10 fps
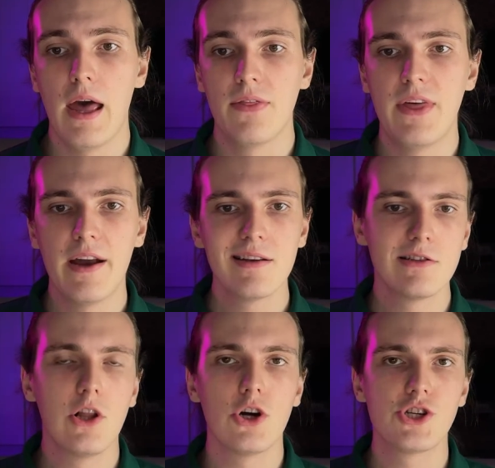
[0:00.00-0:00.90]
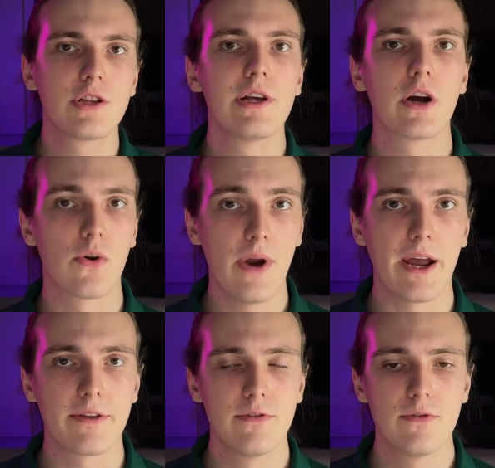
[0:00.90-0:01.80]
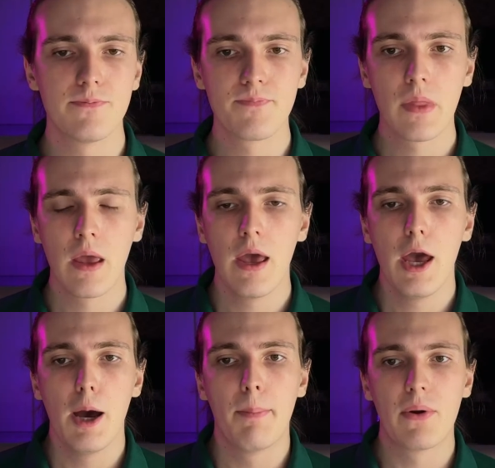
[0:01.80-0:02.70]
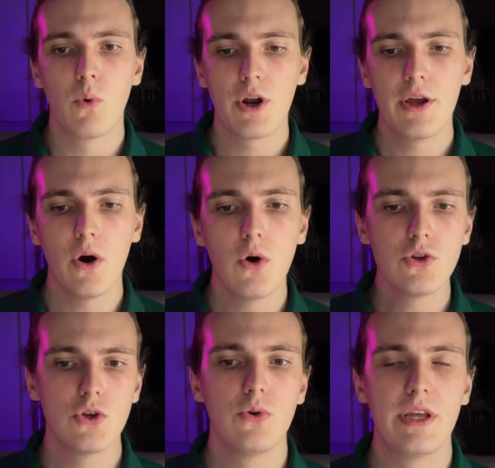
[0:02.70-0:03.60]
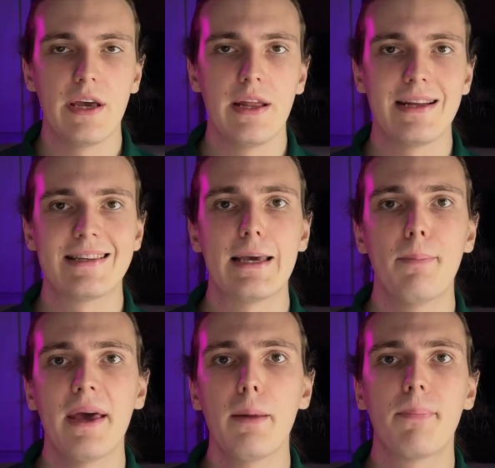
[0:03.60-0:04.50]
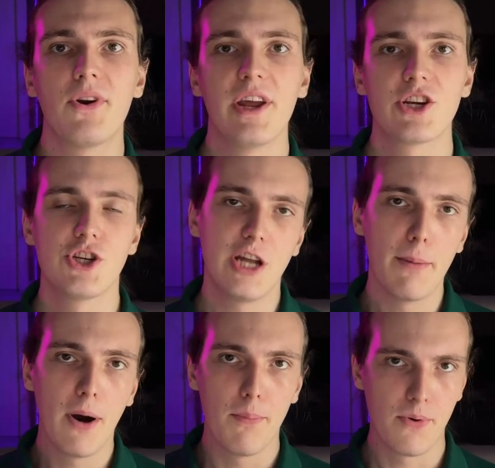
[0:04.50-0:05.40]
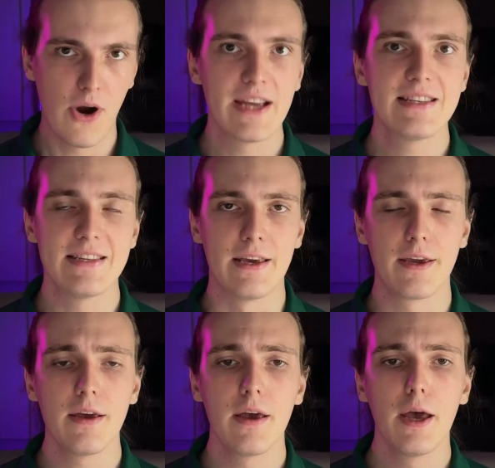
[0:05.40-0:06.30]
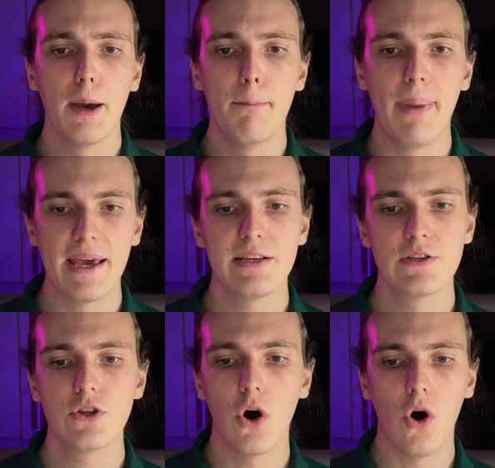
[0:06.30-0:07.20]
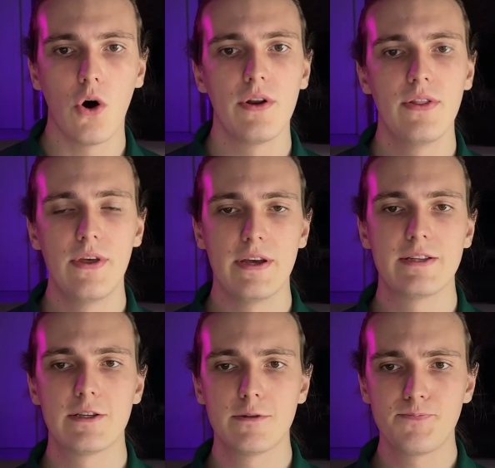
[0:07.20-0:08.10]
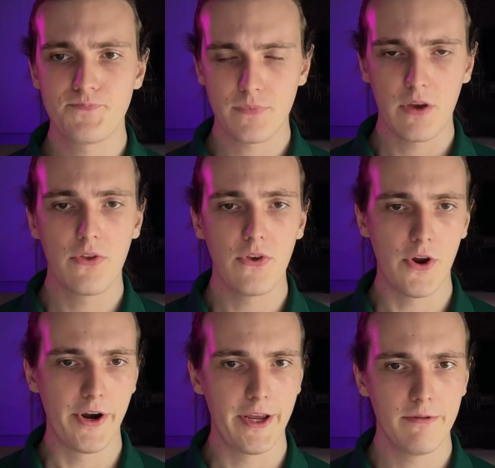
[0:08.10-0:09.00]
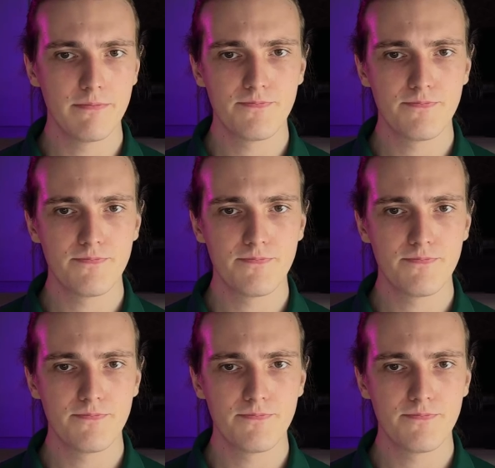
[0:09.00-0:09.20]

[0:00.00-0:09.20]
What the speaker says: And that is logically correct. But what he also did is he made a prediction about pricing based on this theory.